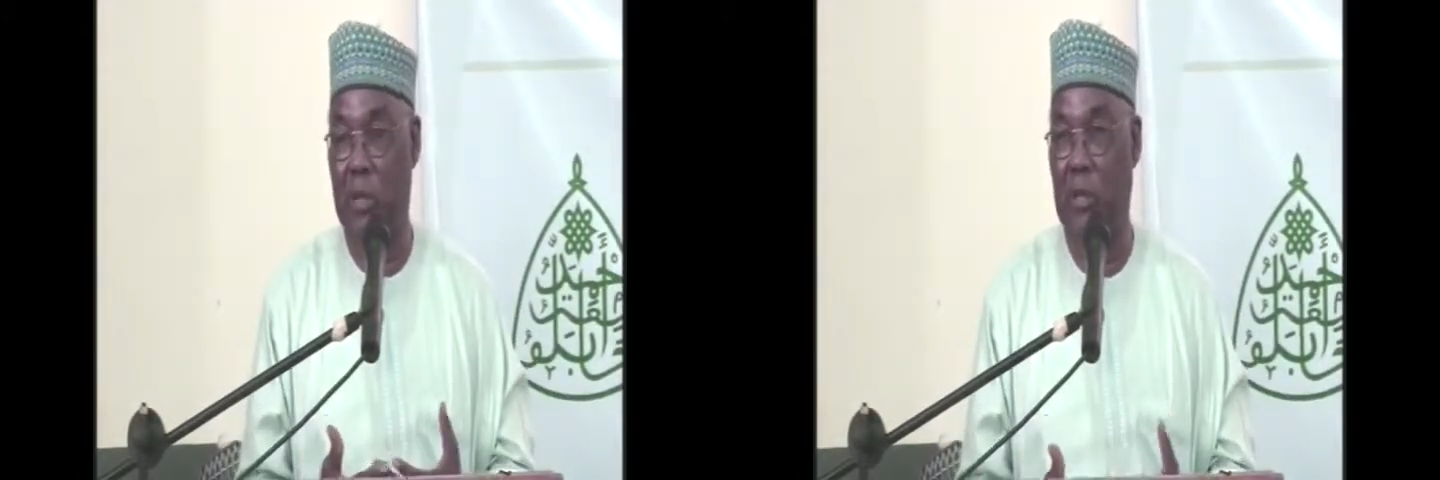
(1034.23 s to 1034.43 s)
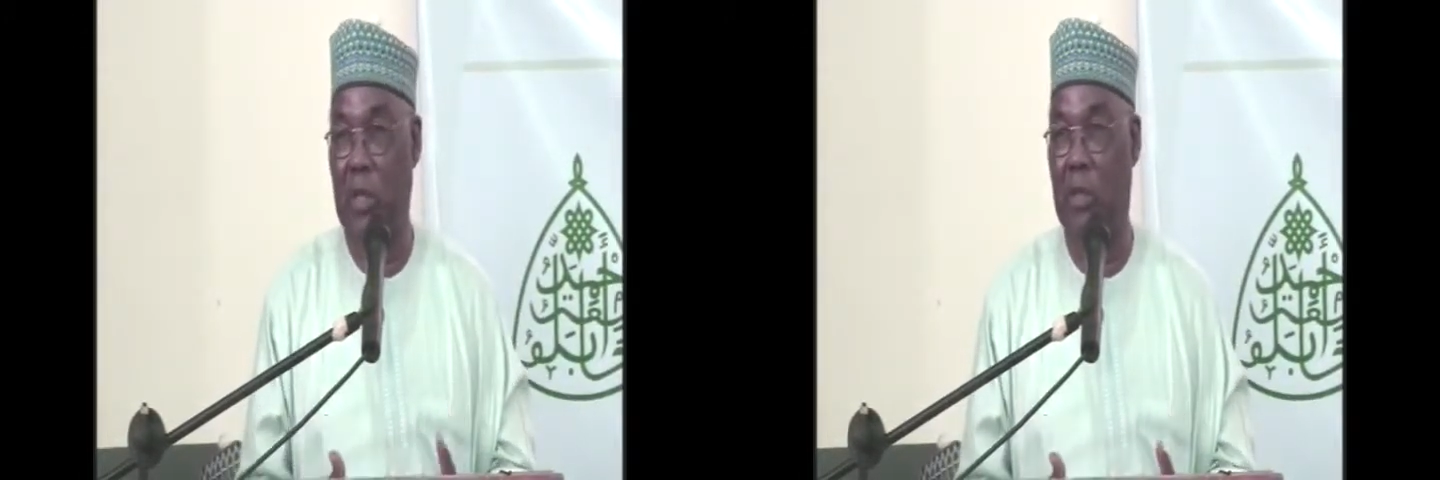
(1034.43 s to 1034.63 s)

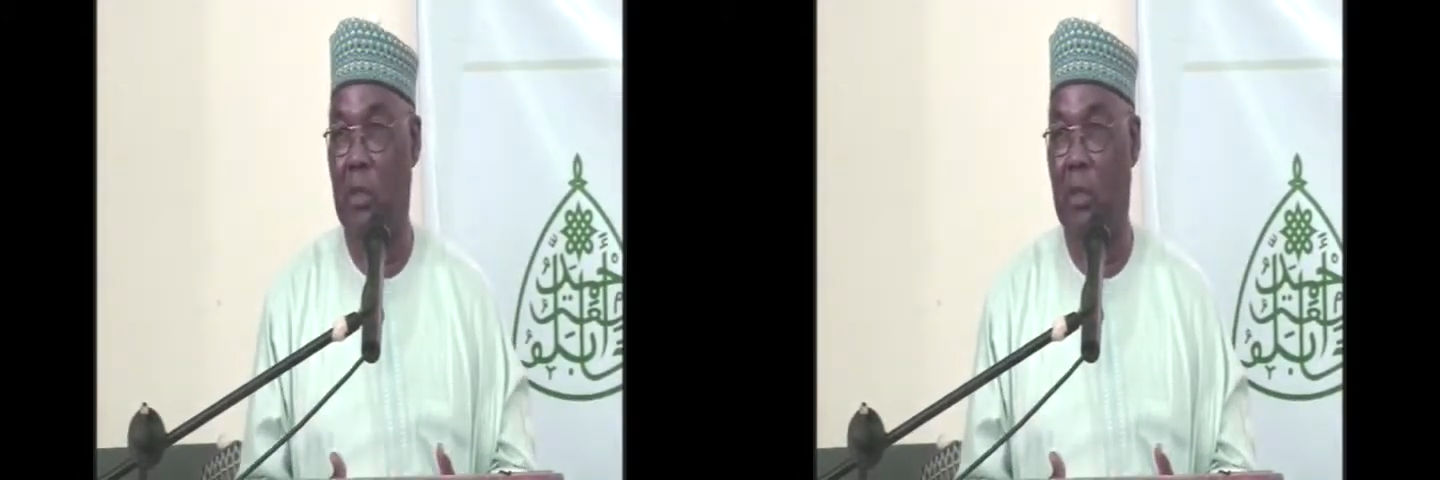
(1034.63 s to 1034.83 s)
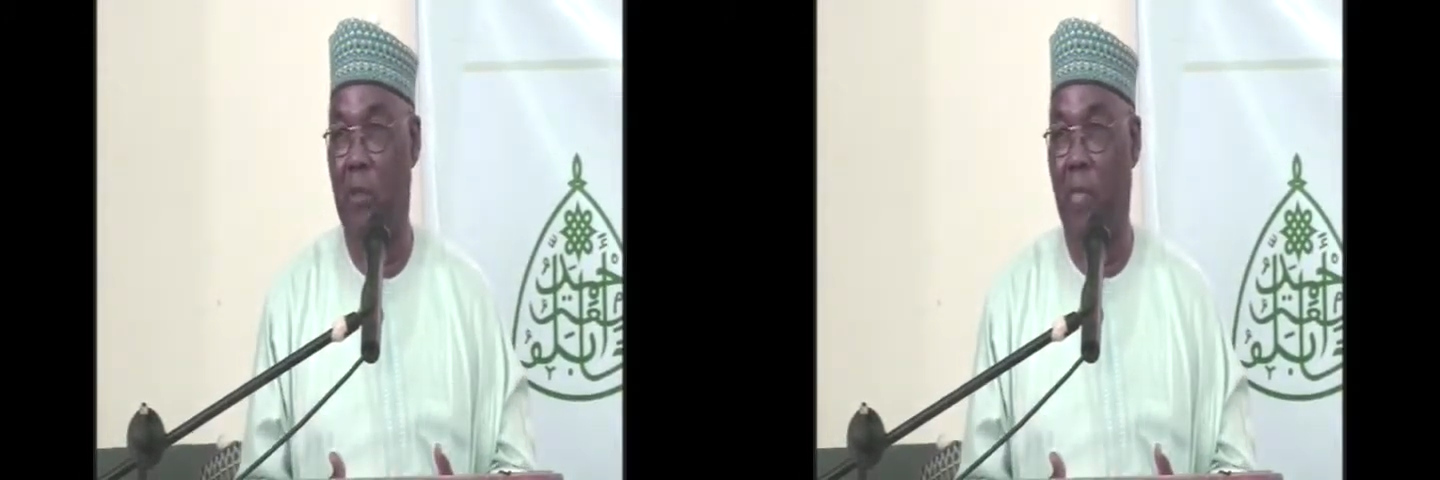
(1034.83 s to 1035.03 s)
scene.
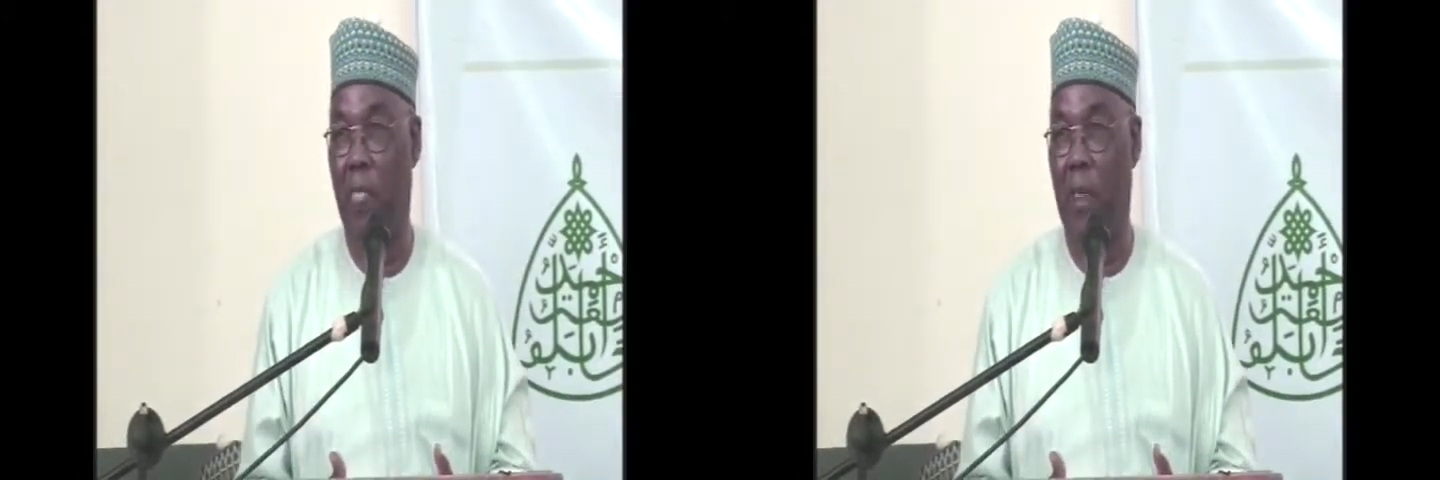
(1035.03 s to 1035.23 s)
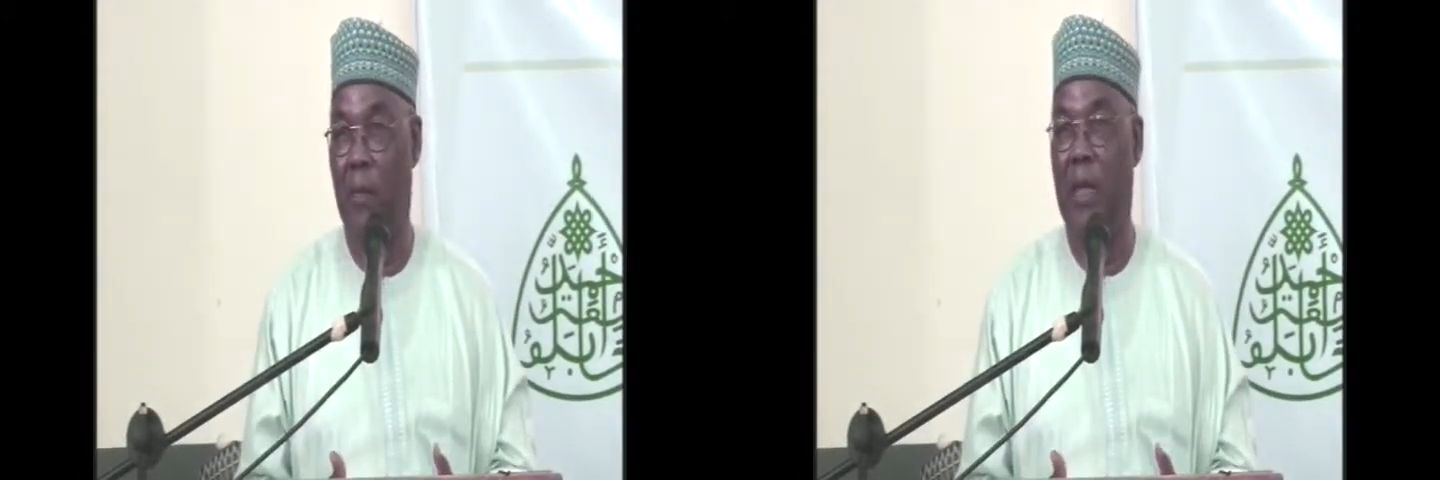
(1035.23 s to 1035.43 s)

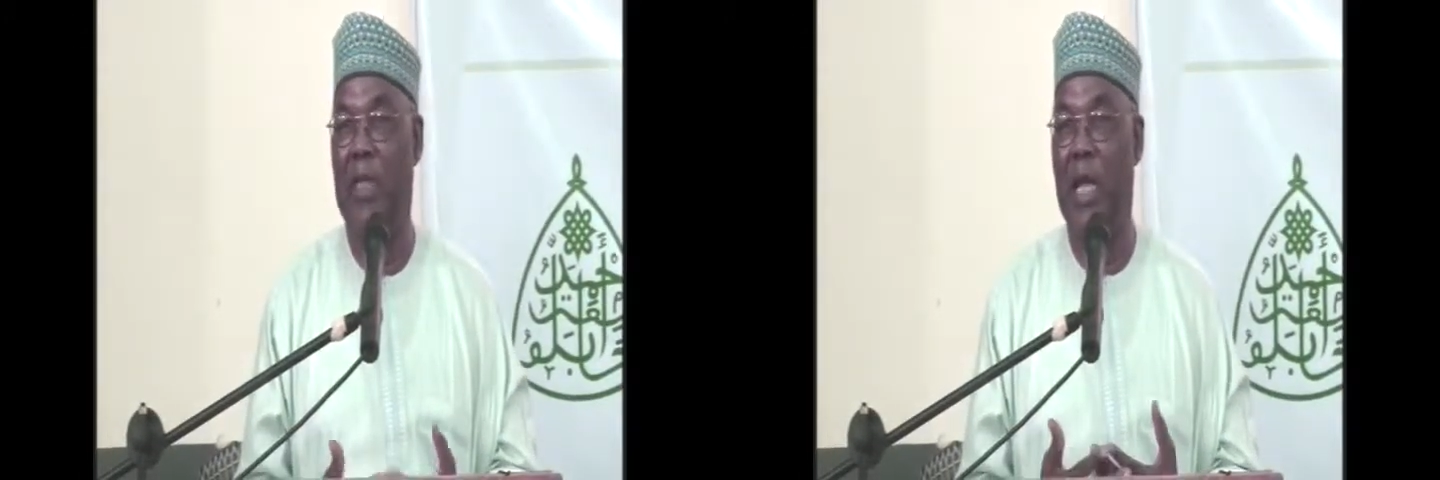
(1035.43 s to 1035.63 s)
But they